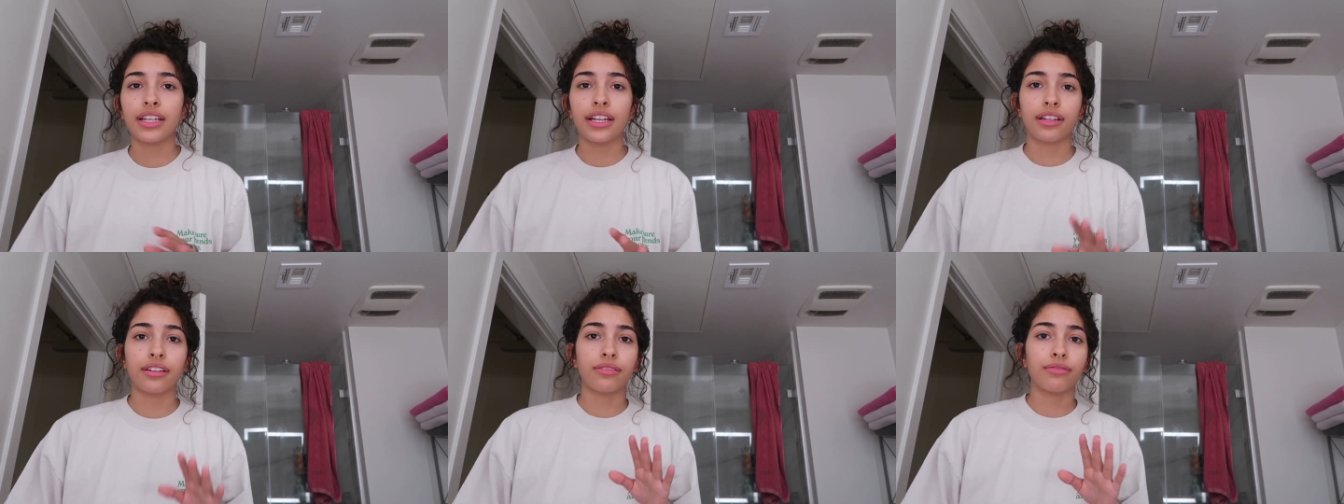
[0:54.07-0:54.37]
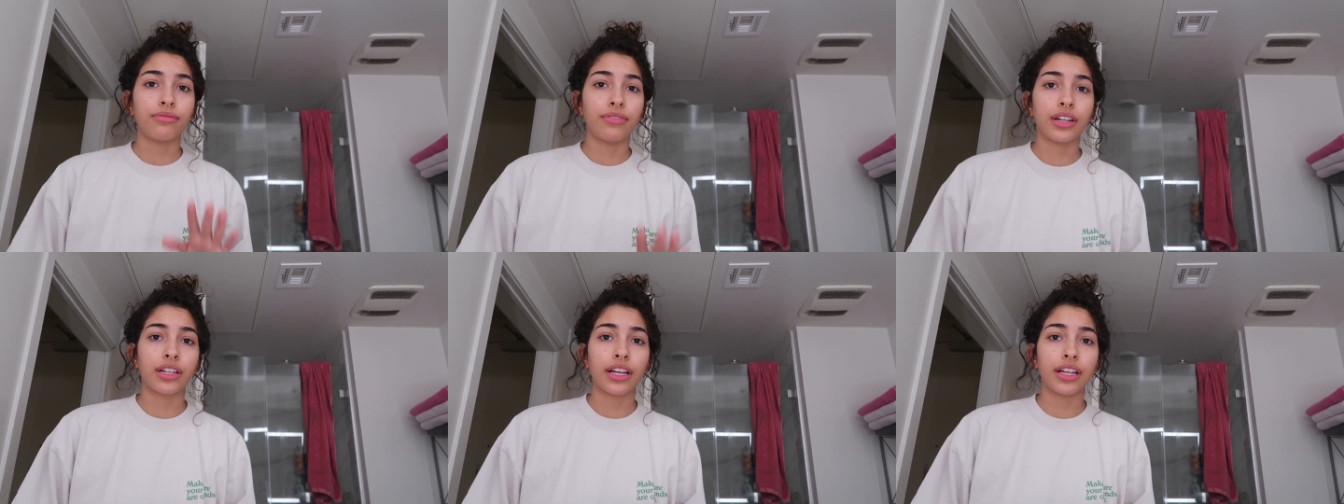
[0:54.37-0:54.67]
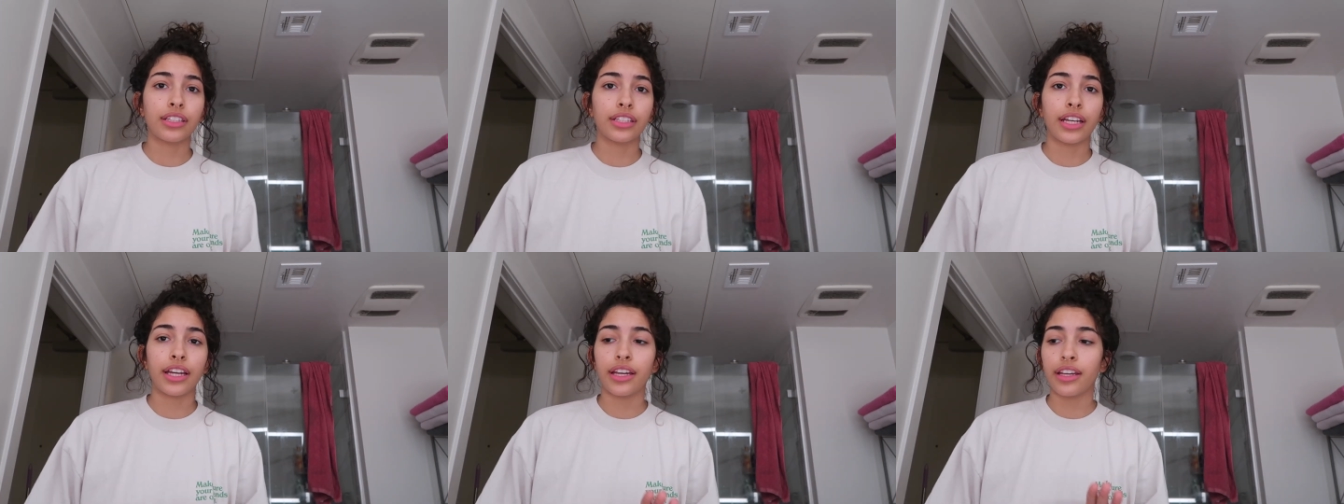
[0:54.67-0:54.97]
Like
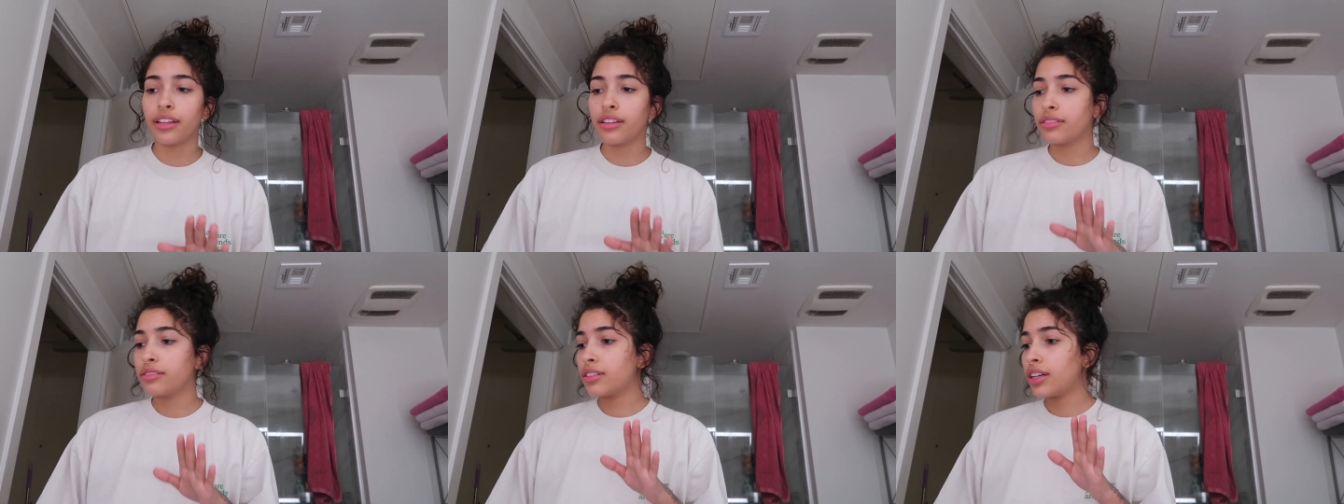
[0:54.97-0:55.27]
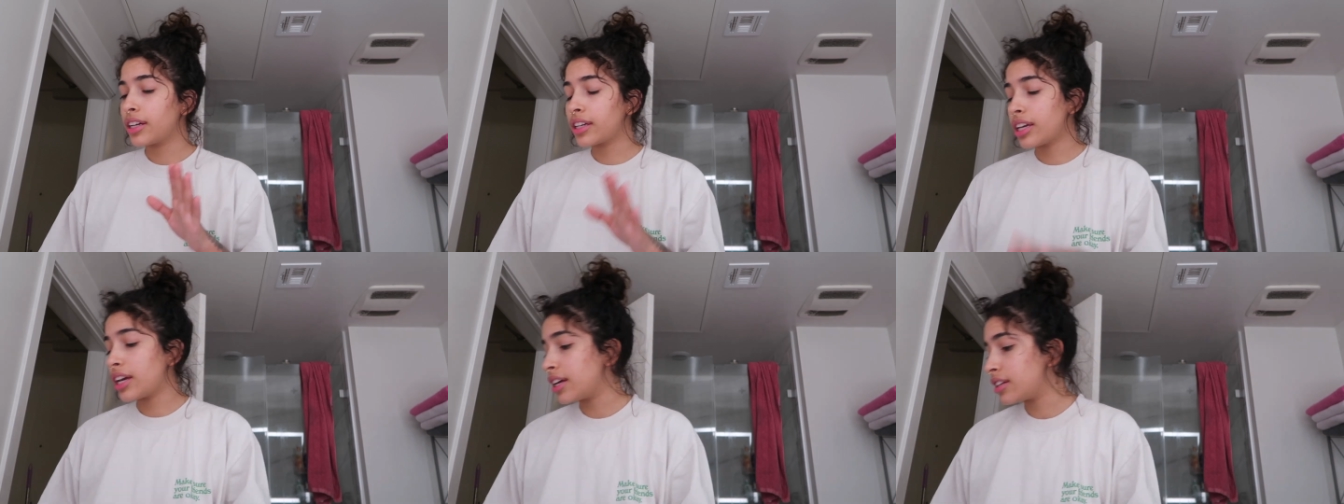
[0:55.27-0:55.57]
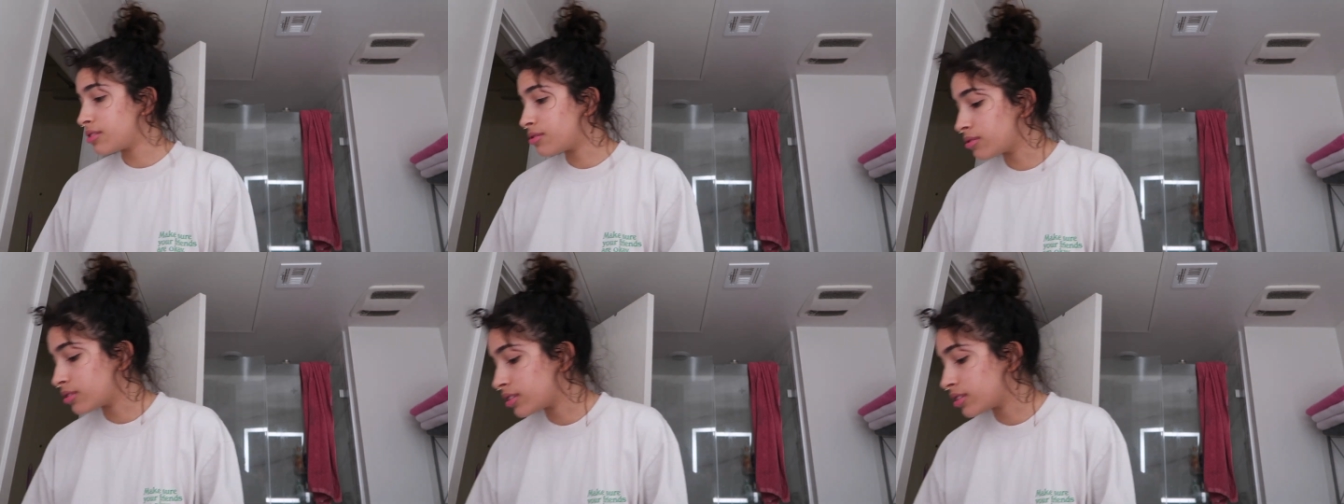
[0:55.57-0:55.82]
LA, I can't do